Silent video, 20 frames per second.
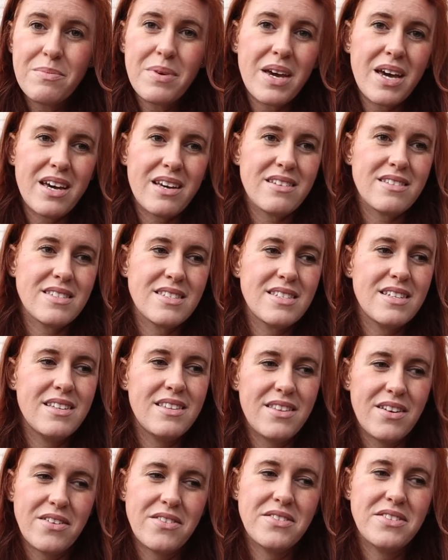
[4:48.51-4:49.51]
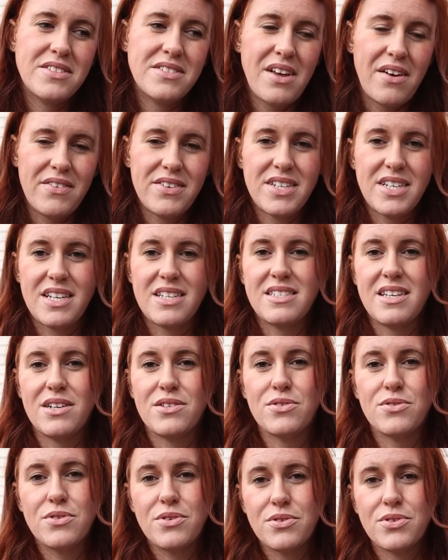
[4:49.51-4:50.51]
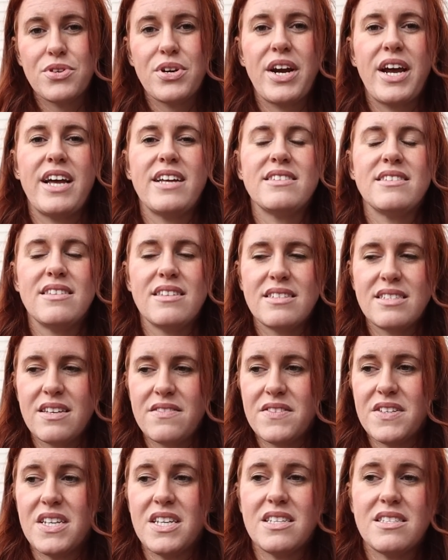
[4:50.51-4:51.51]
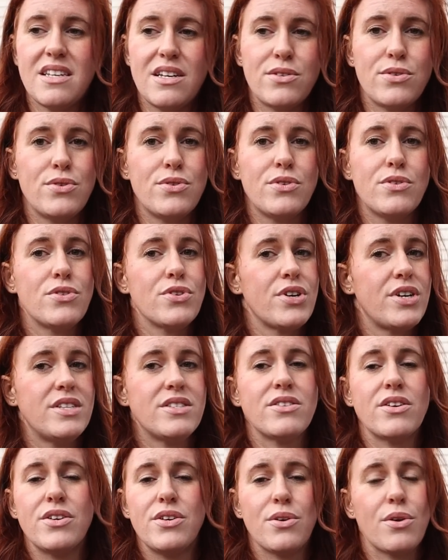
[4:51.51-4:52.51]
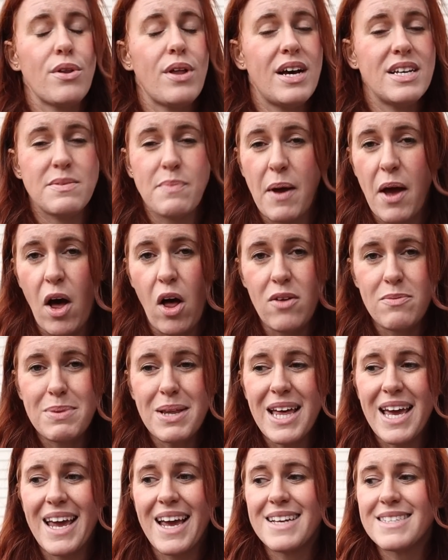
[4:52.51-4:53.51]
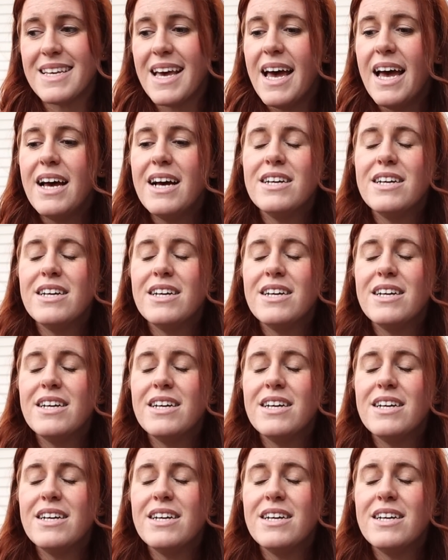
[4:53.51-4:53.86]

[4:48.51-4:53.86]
because there's 17 essential nutrients, and the 17 essential nutrients are utilized by all plants.